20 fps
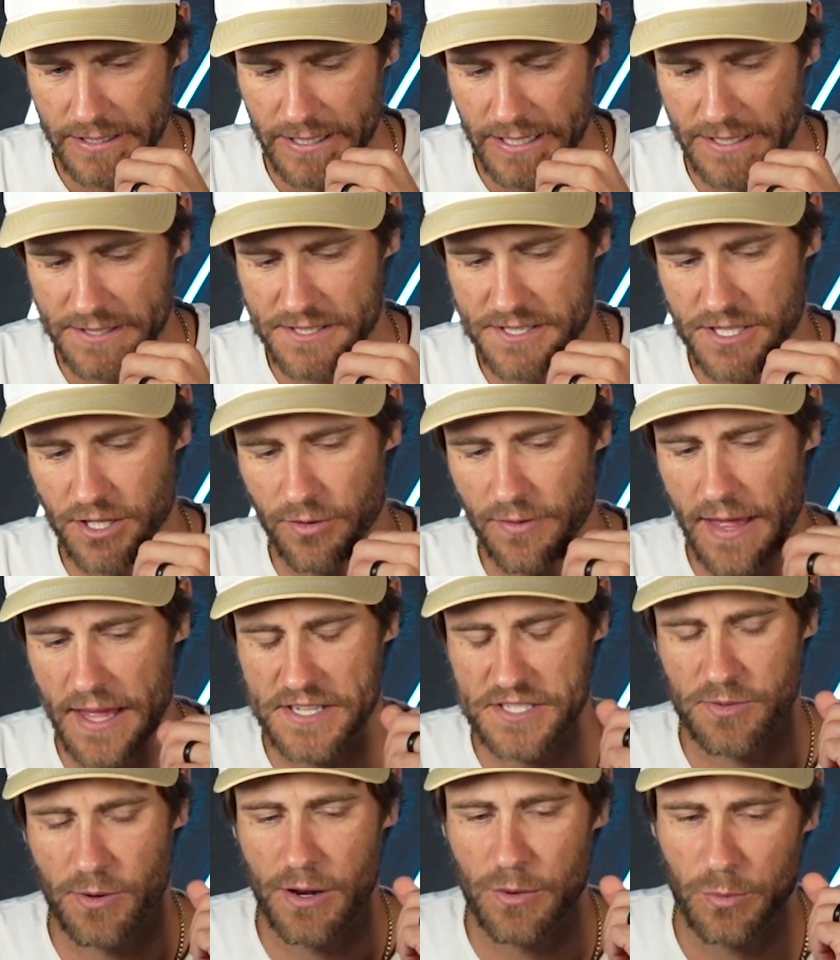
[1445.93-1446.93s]
And so
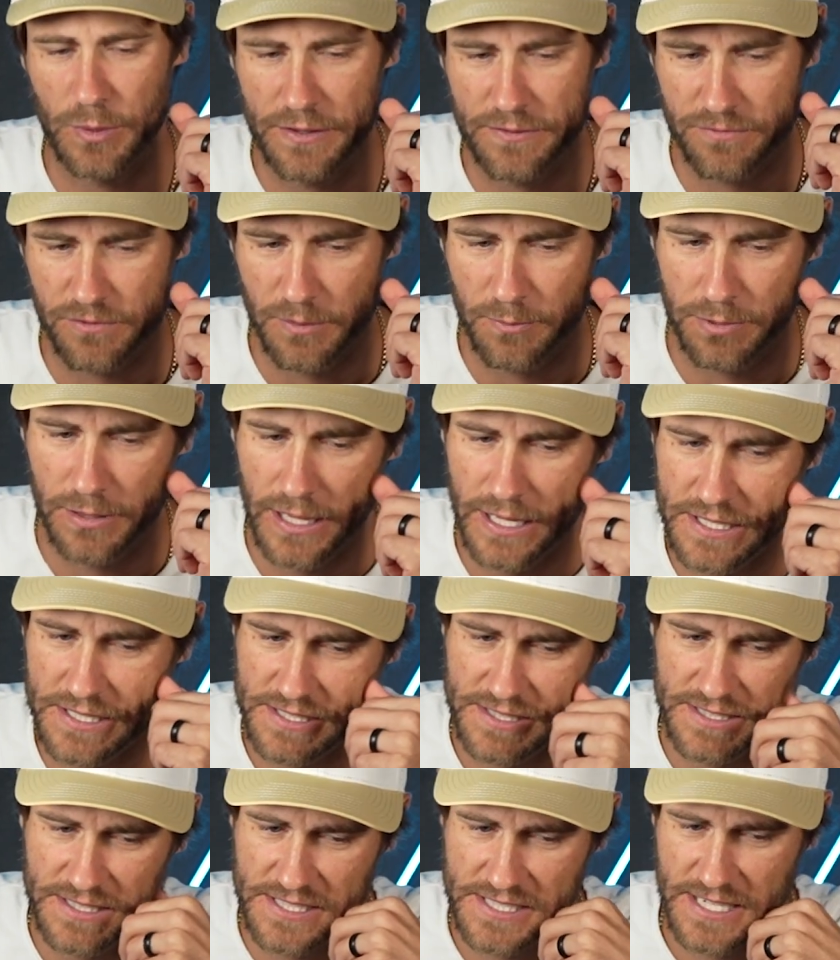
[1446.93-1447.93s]
that's why we've
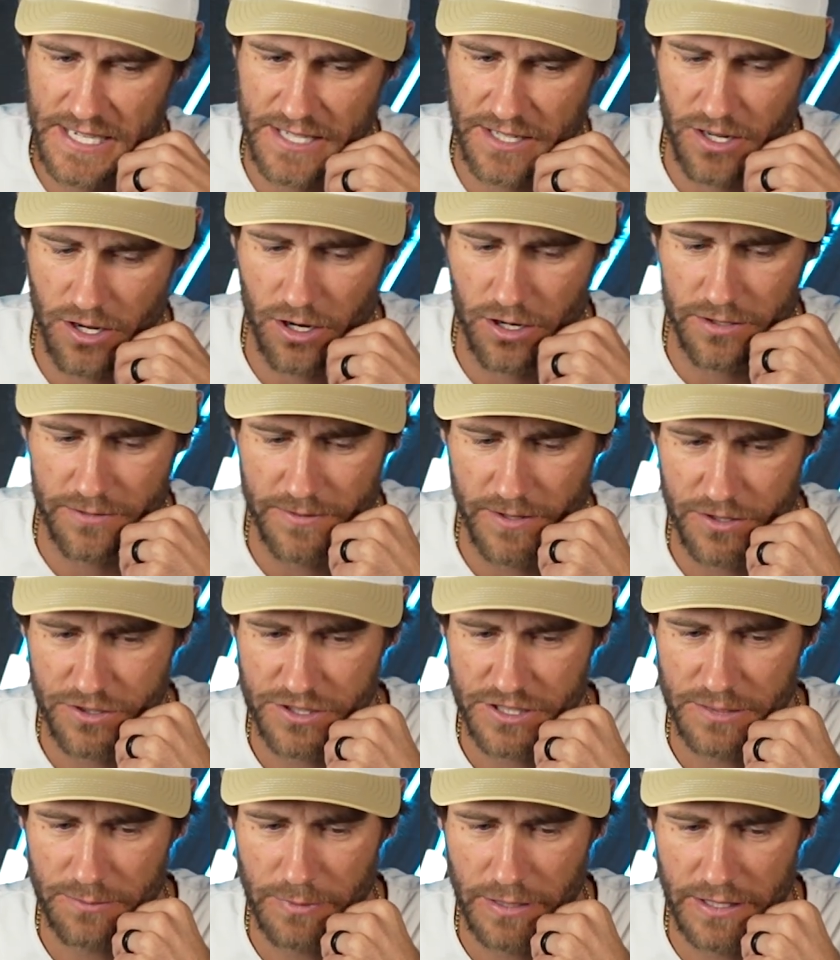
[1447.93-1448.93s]
replaced the send card
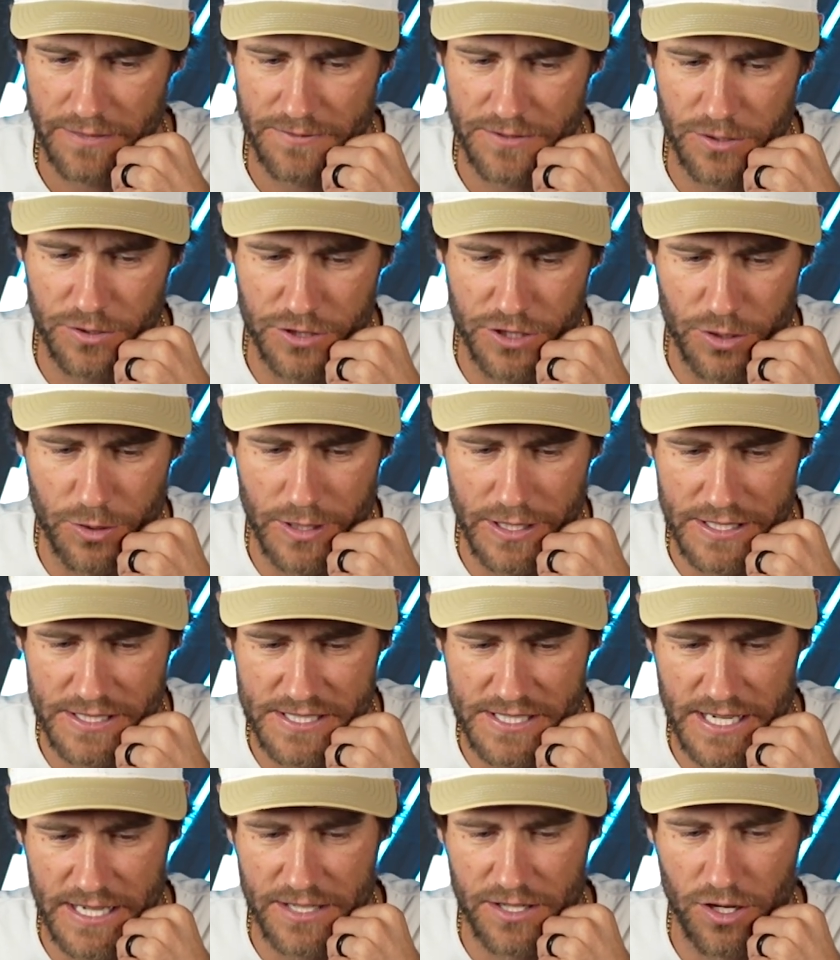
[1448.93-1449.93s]
function. But if you do hit
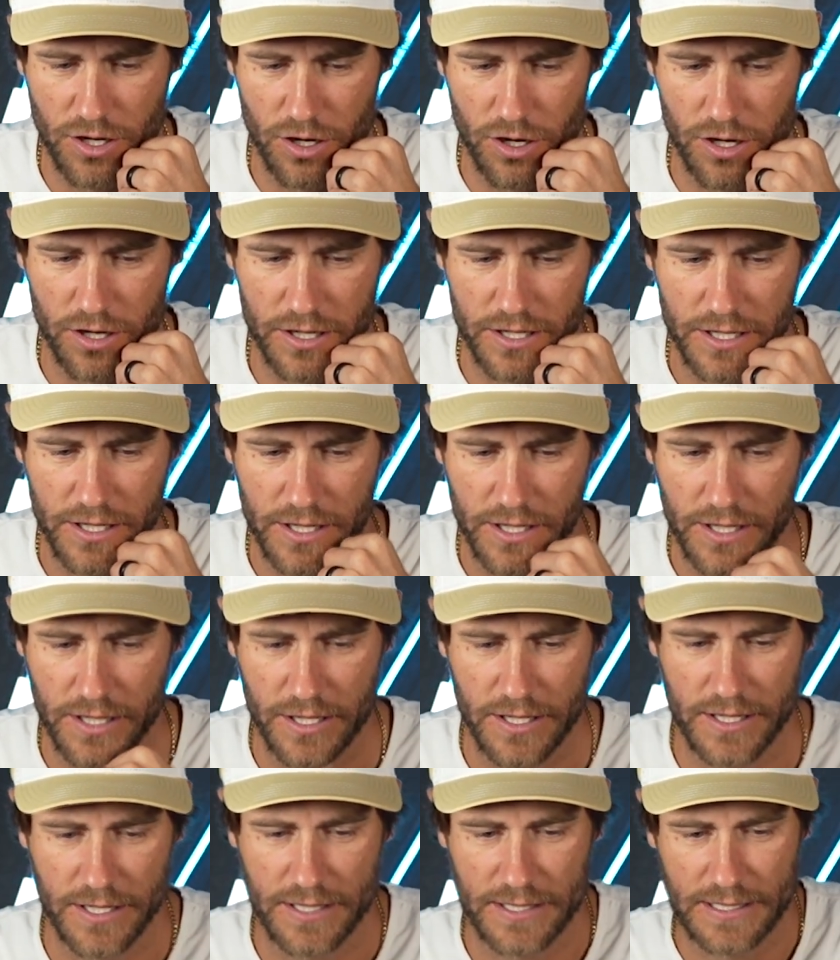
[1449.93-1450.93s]
send card,
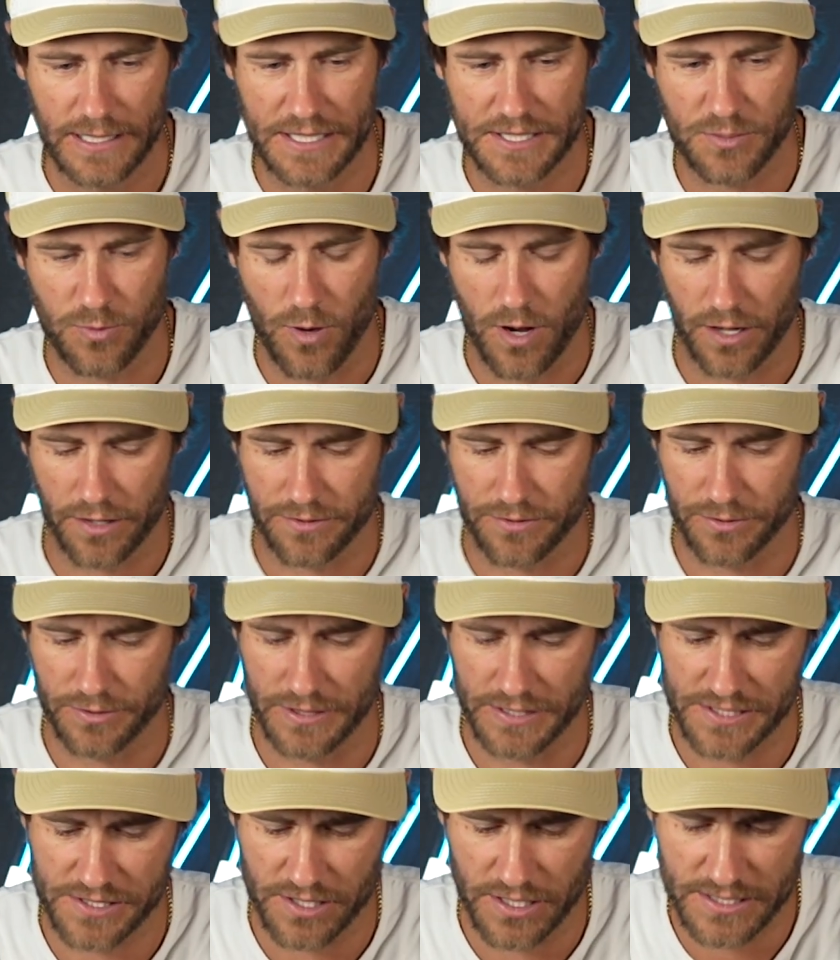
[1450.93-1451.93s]
let's walk through
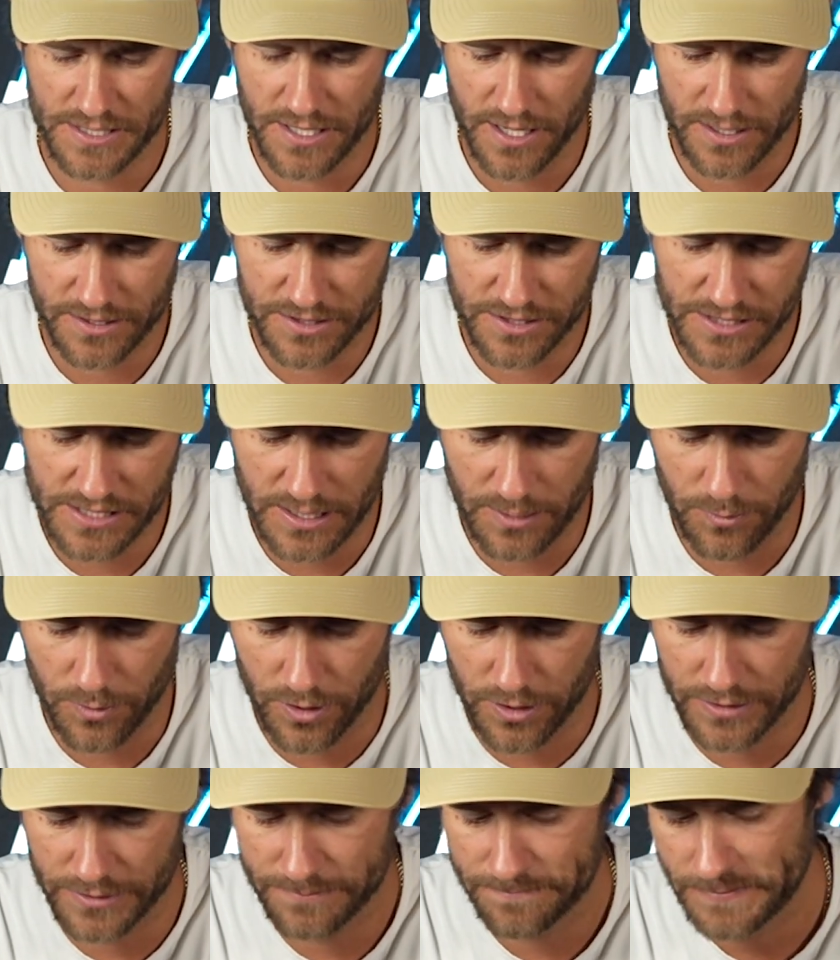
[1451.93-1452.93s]
this. So I talked to
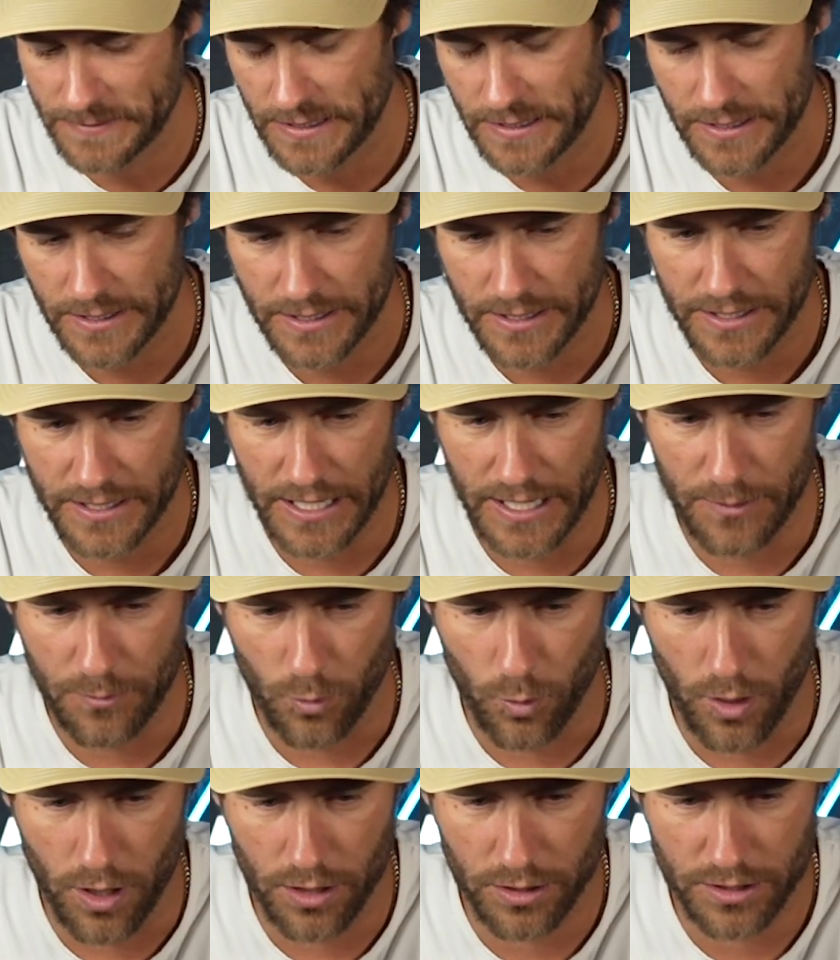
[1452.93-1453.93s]
someone named
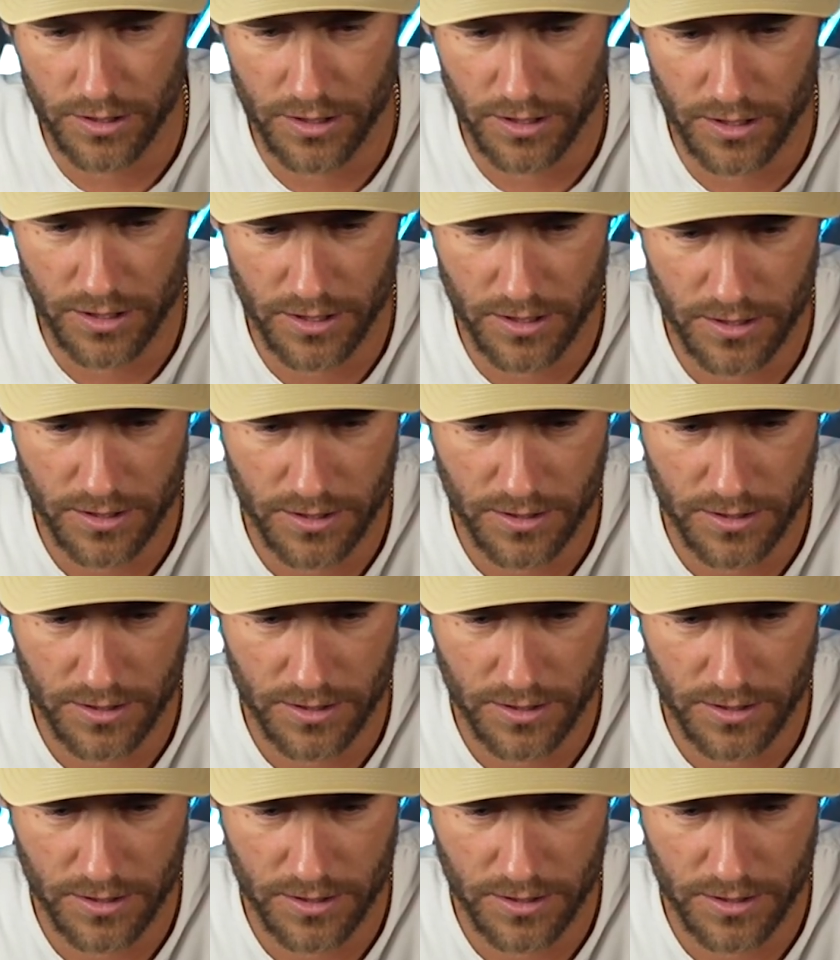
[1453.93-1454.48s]
Walker